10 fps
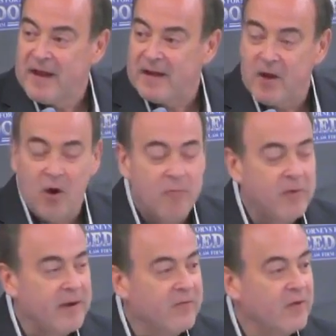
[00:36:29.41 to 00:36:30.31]
And I hope
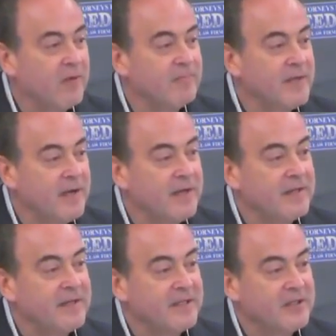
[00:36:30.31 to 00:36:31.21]
whenever I'm done
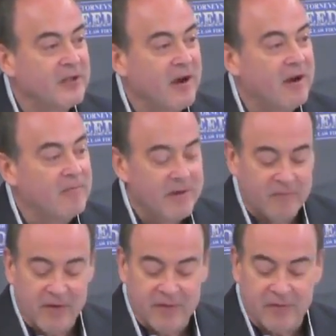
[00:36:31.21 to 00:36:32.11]
at this job,
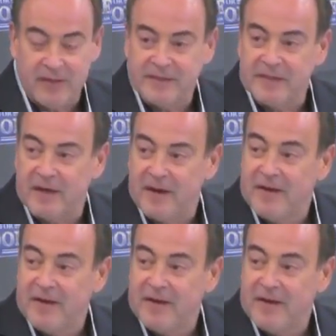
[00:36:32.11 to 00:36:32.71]
whether it's